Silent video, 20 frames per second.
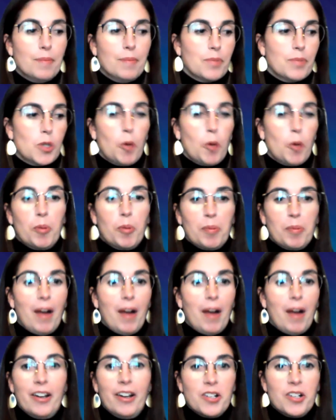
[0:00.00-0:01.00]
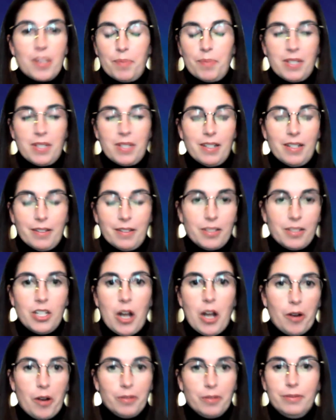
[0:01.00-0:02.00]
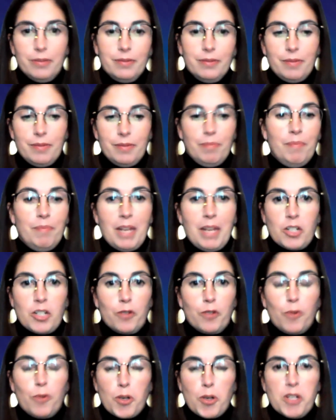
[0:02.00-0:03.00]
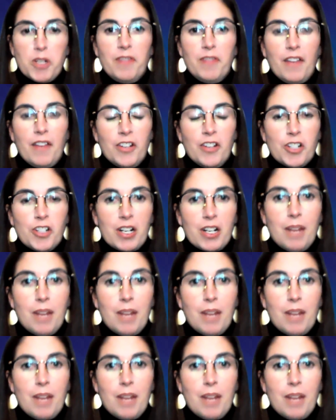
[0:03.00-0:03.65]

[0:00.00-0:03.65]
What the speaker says: sole proprietors up to, major Fortune 500